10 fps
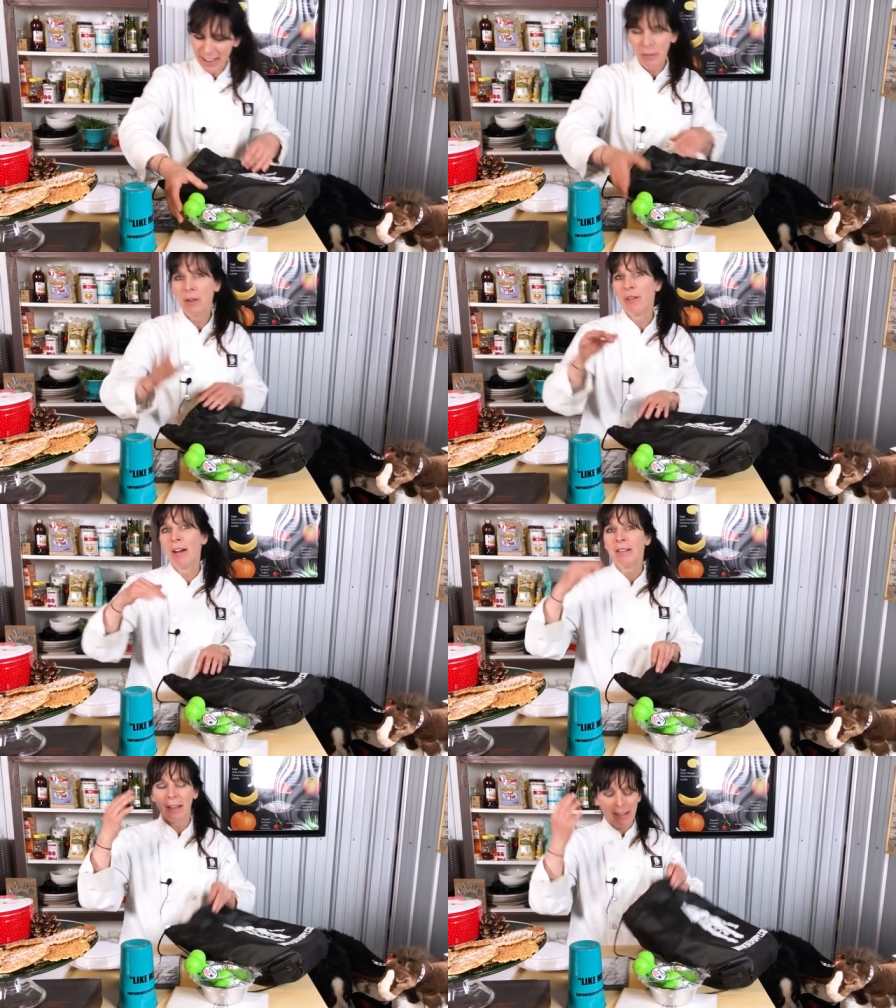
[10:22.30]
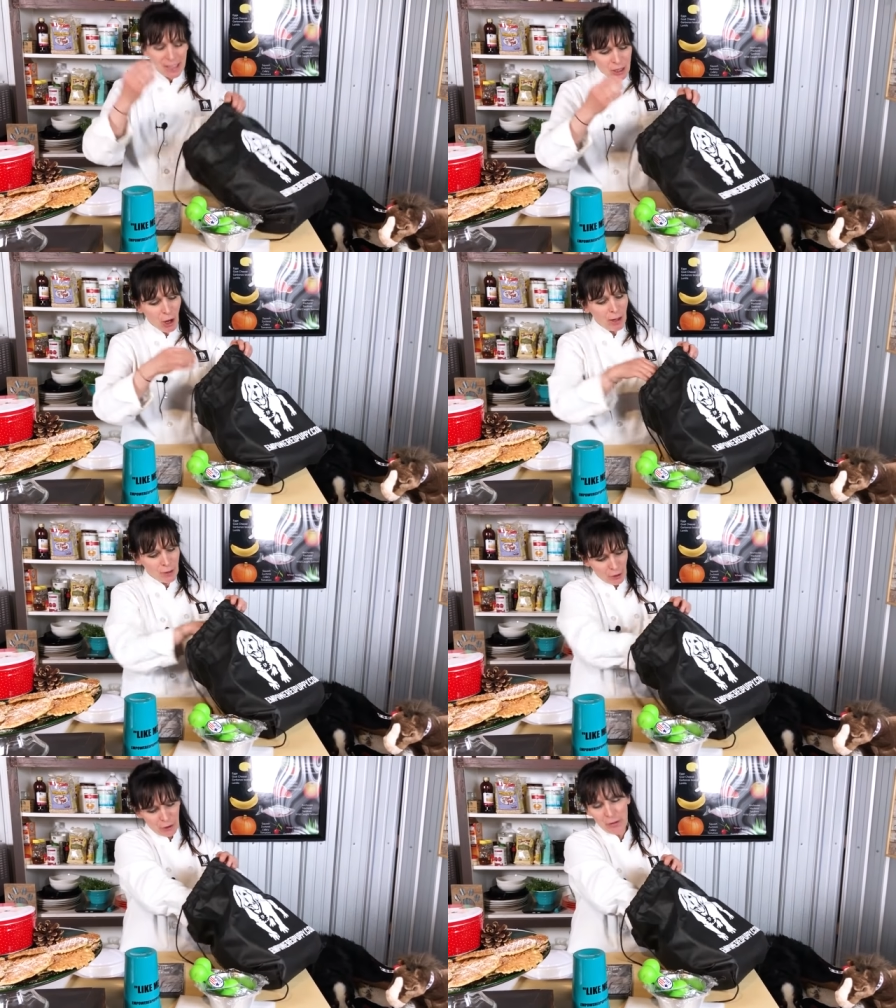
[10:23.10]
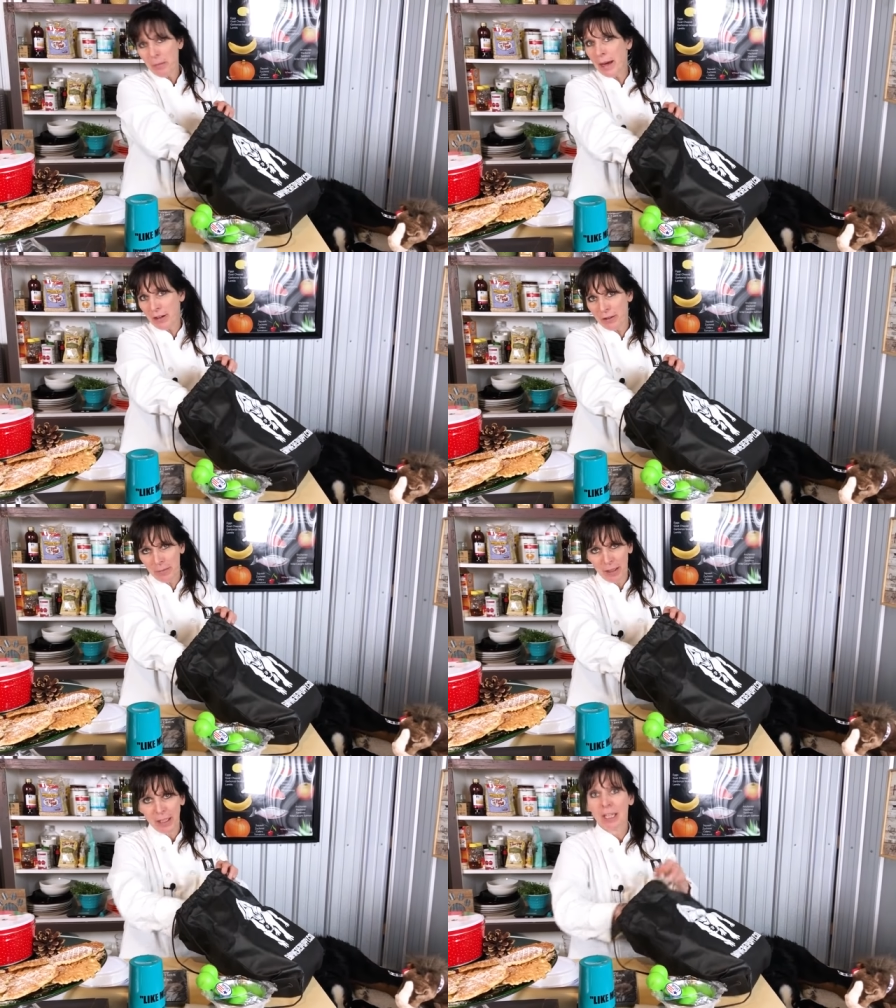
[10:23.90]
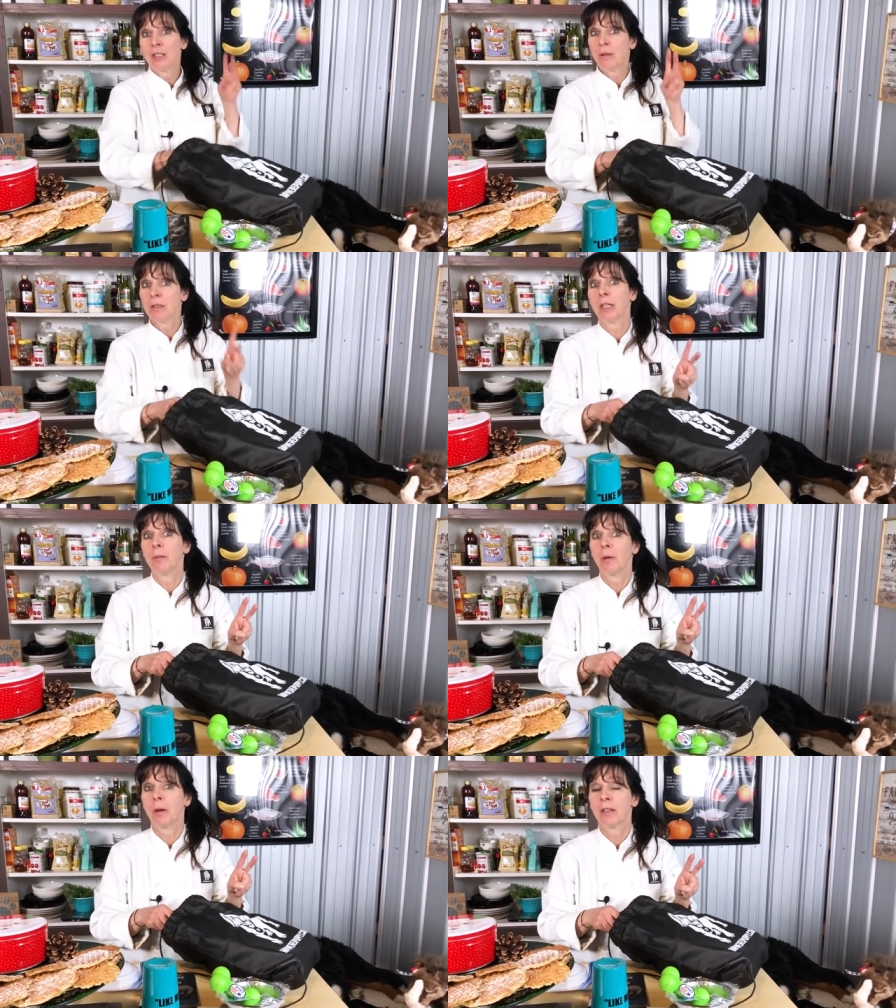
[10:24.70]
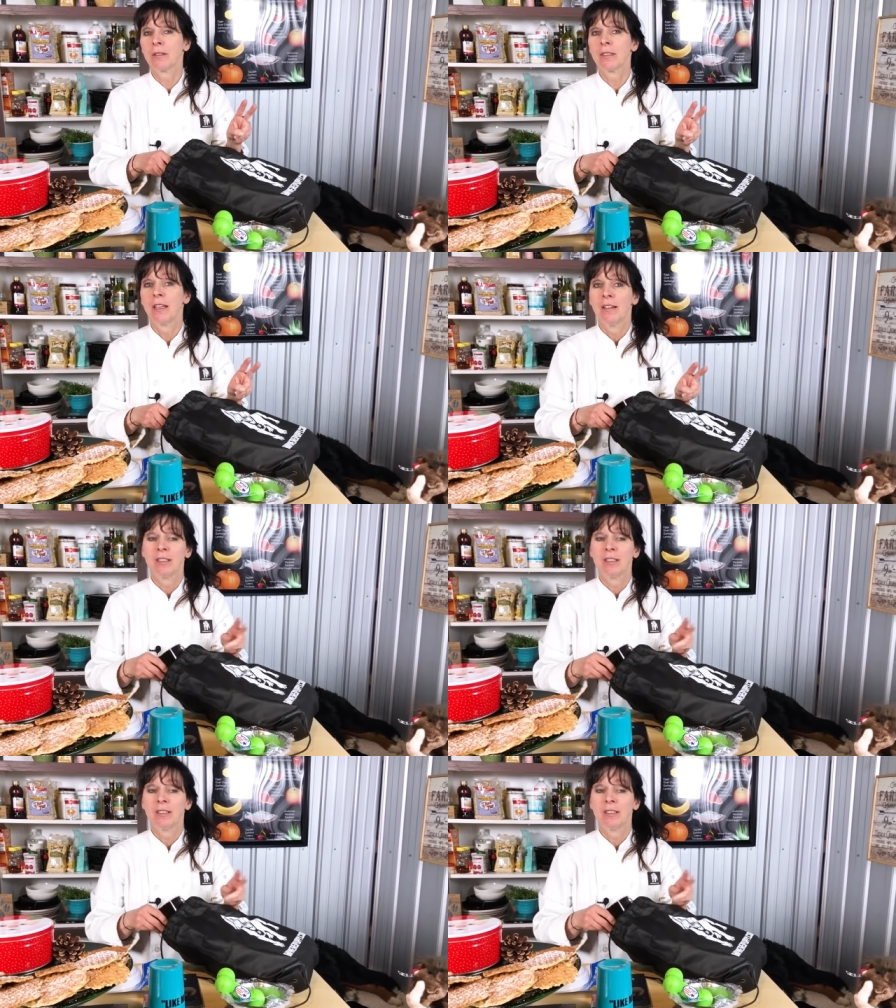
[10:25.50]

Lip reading: We found, see, dogs learn better in two-syllable words.